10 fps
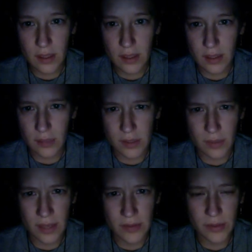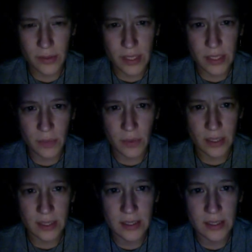It was around 3 in the
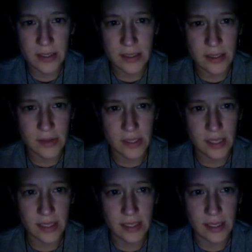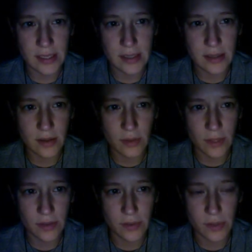morning, as near as I can guess,
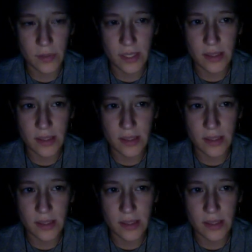around 3 weeks